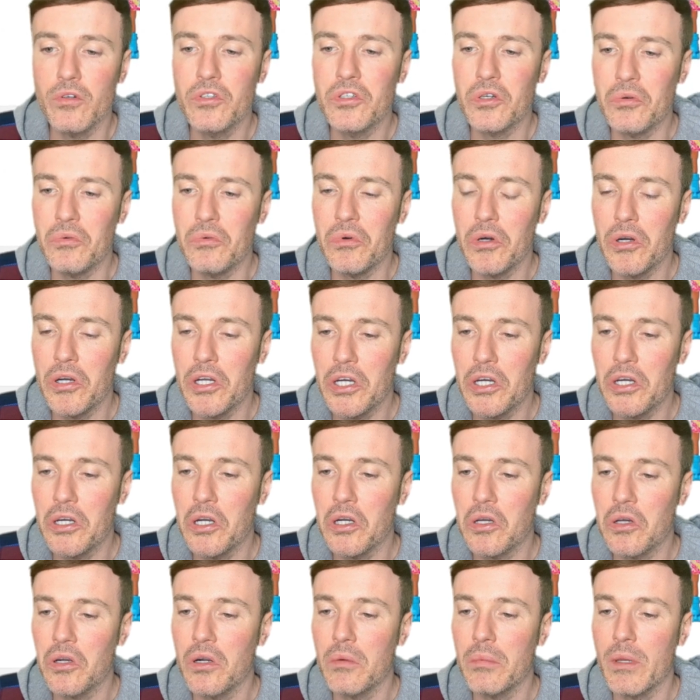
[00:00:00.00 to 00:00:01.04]
Don't worry, you're not
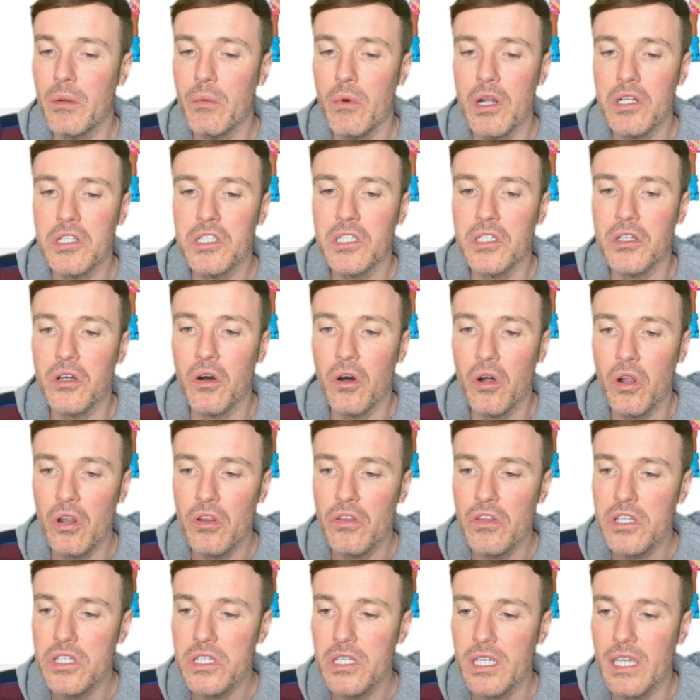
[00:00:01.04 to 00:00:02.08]
going to be watching all of
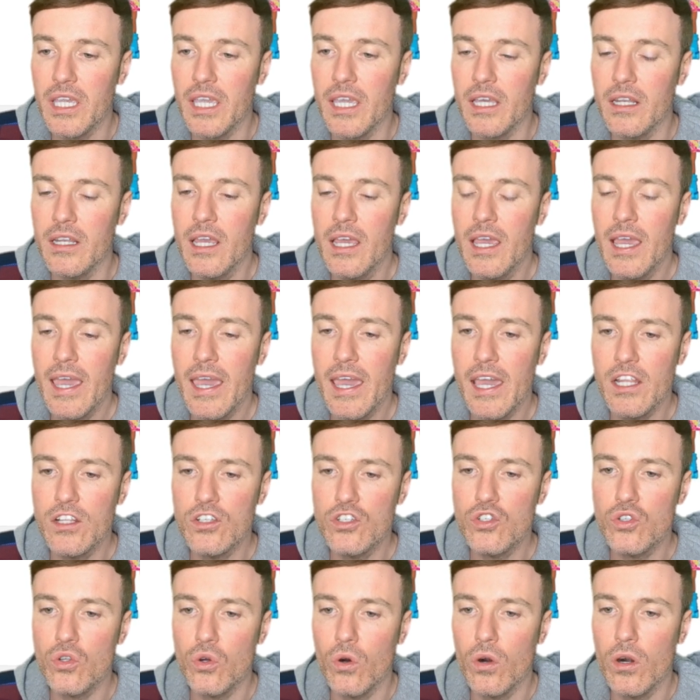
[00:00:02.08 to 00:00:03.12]
this again in
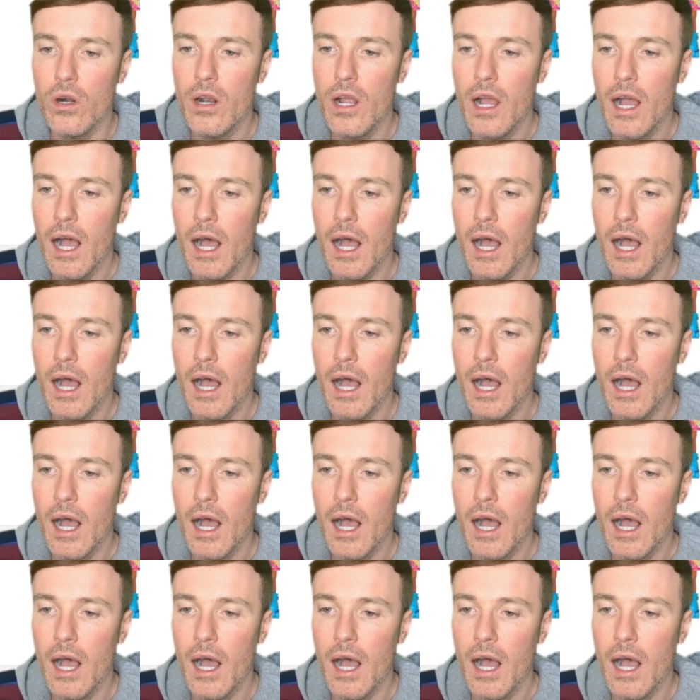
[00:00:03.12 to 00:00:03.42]
store.